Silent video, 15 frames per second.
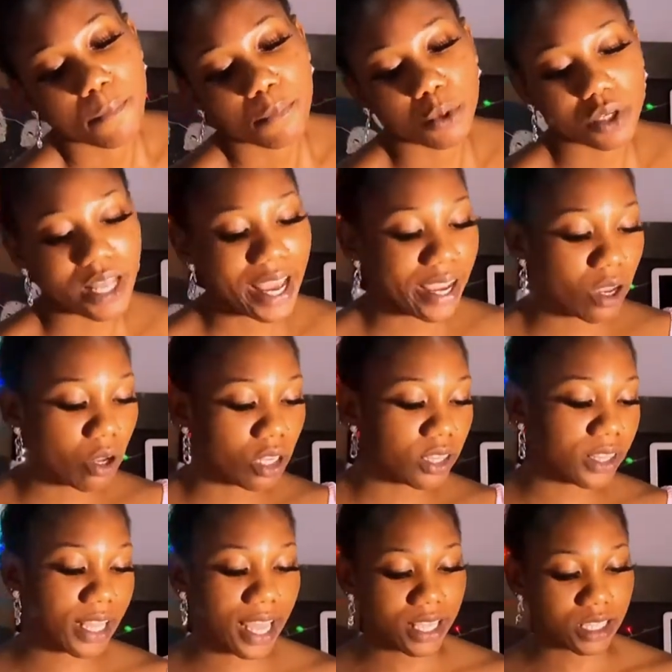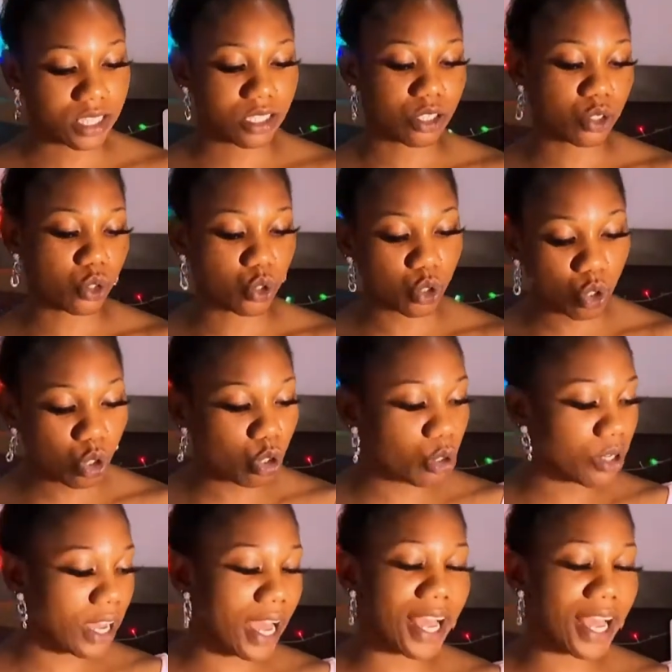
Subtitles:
But I got that too.